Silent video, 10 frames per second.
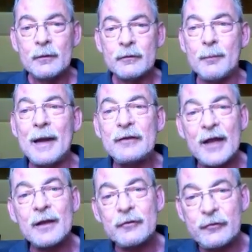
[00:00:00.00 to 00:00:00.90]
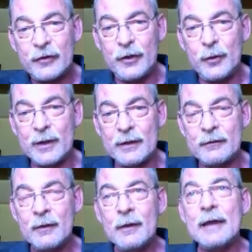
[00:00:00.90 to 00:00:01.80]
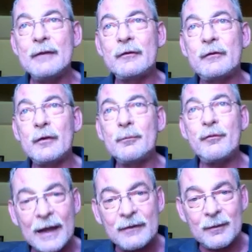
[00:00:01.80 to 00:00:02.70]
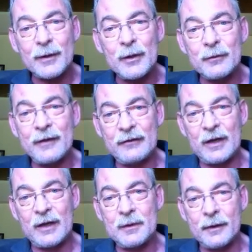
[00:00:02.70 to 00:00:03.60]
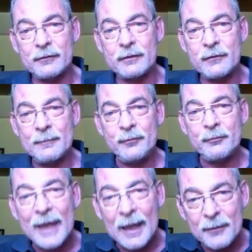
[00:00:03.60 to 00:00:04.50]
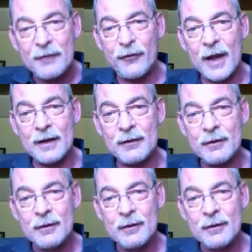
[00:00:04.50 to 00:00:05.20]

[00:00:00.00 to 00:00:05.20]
So my challenge to you is to find somebody who's HIV positive, become their friend,